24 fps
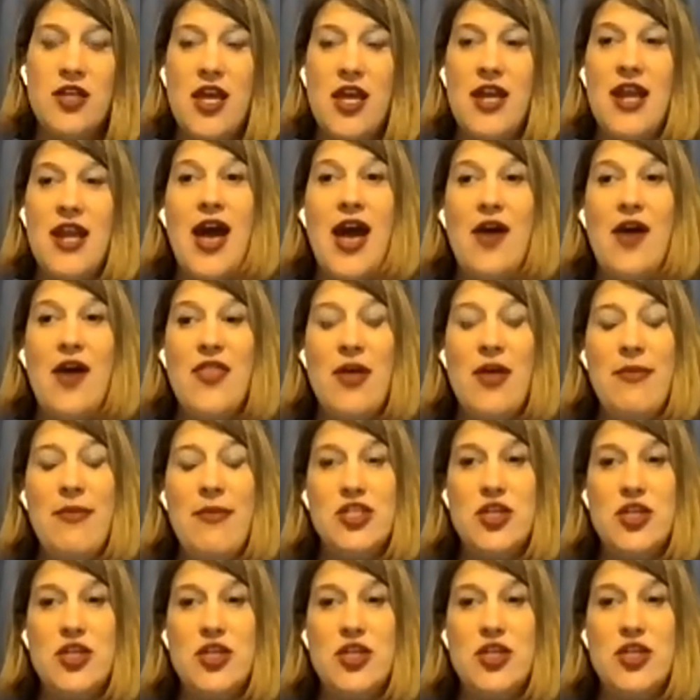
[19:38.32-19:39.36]
and how that
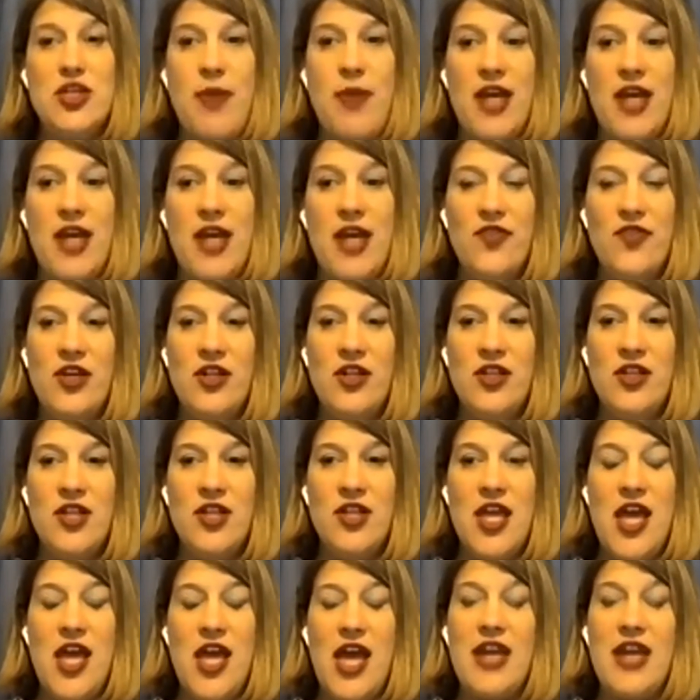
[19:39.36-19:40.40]
makes your body feel
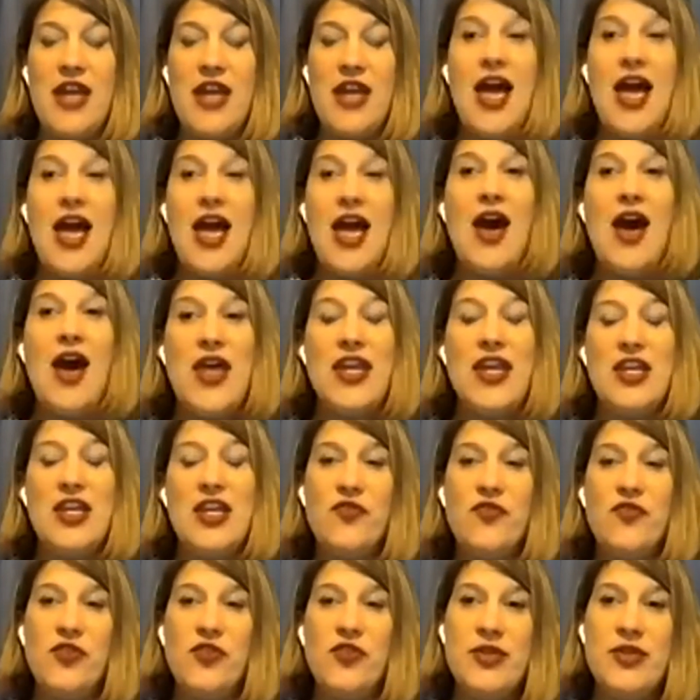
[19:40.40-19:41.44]
and how that
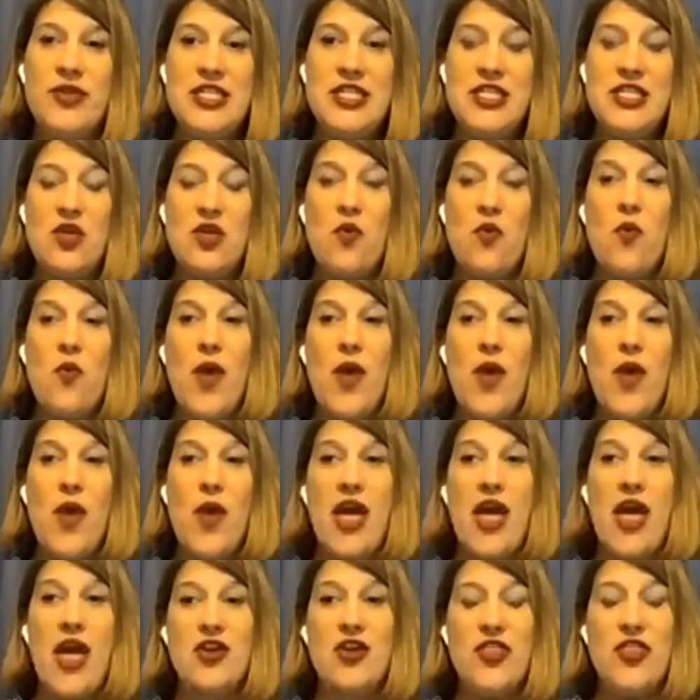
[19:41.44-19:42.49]
influences the way
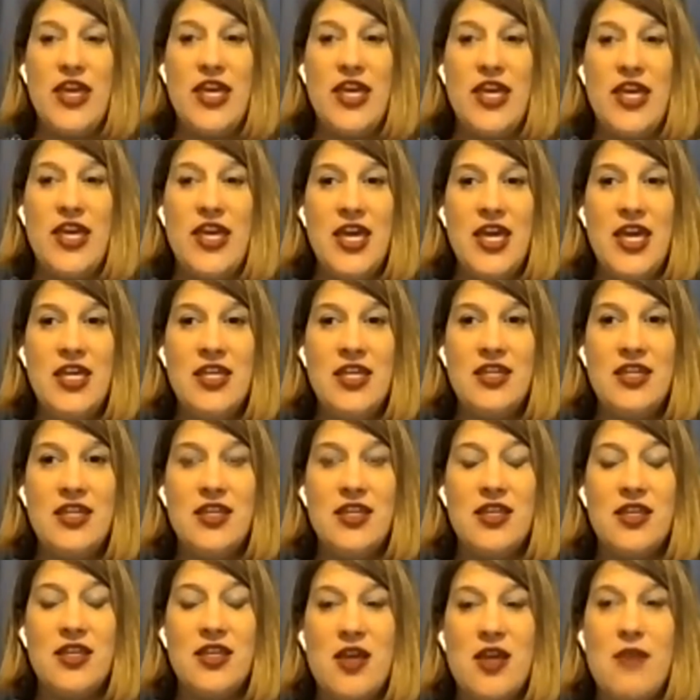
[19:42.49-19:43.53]
you're thinking.
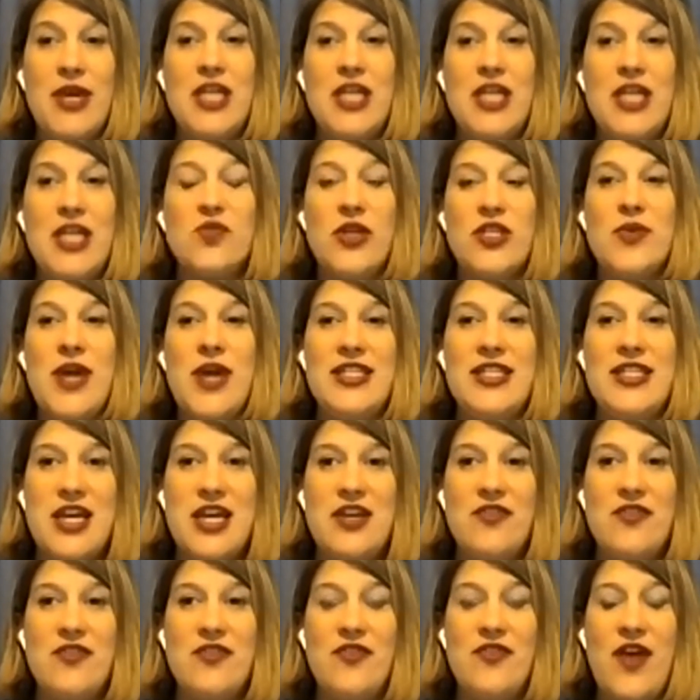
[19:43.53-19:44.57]
Because once
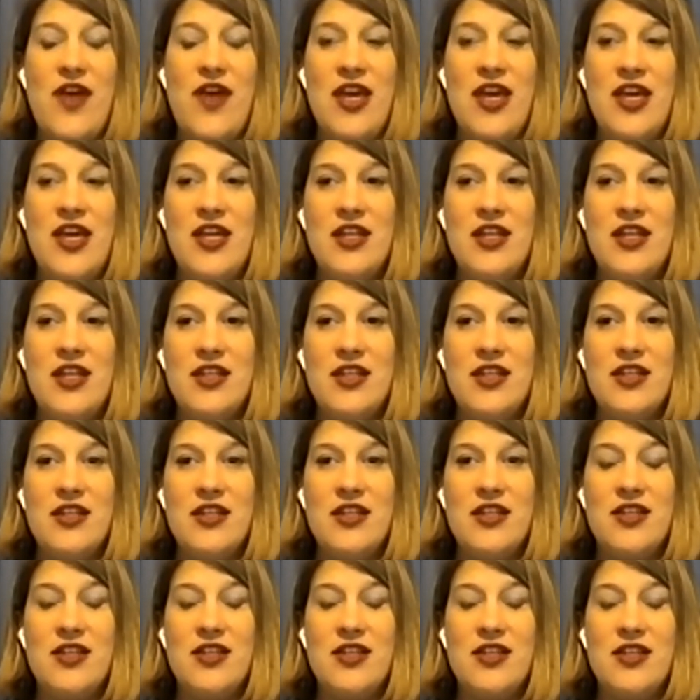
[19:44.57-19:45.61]
we identify it,
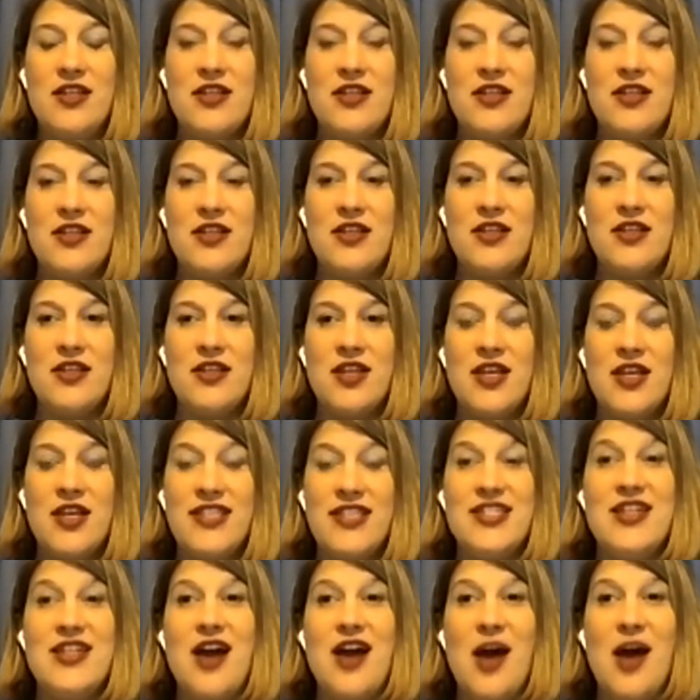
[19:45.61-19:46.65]
it's
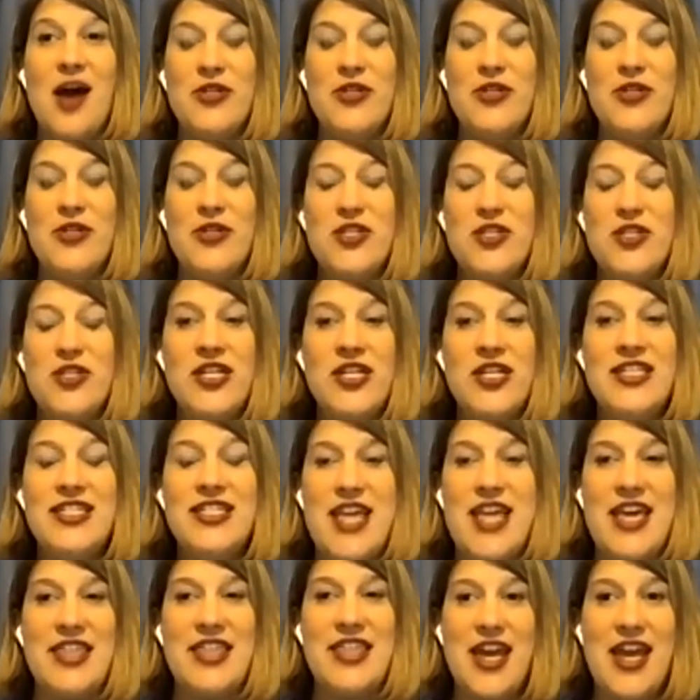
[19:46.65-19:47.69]
an opportunity to
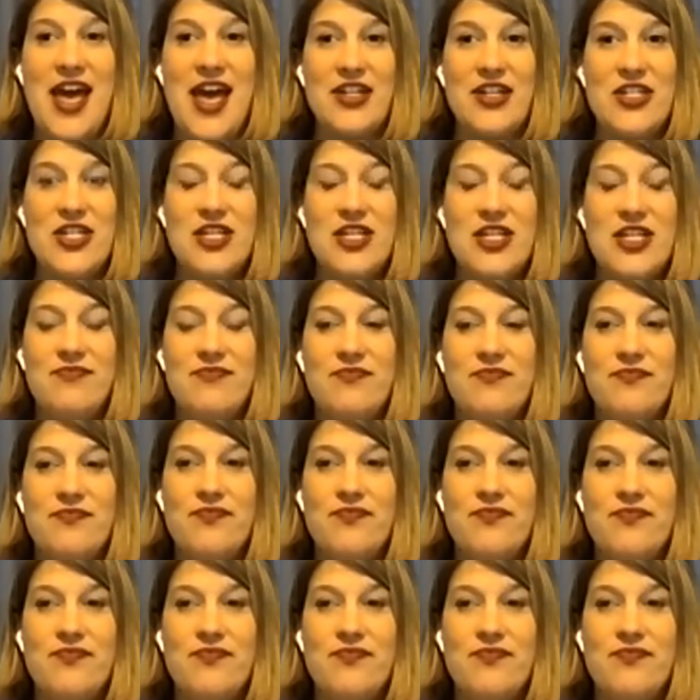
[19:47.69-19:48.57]
take that action.